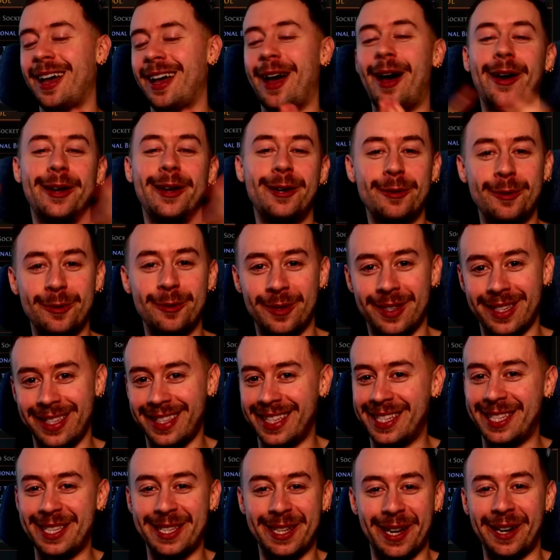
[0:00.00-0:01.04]
idols,
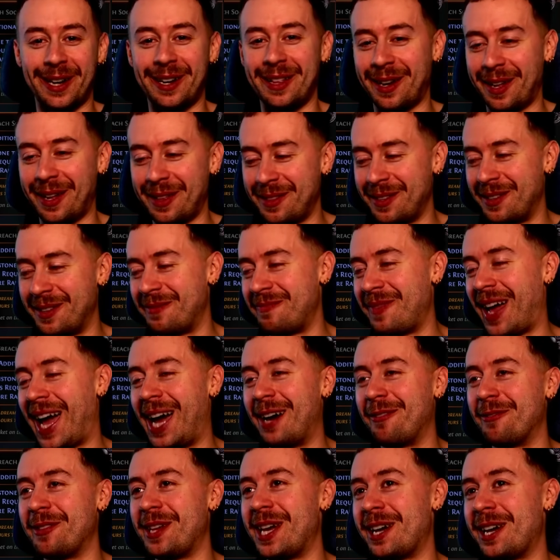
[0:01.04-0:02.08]
this is kind of like the
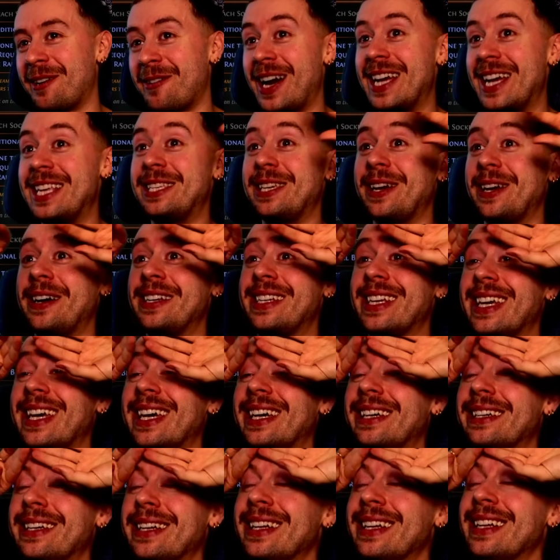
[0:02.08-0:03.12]
out there crazy idea.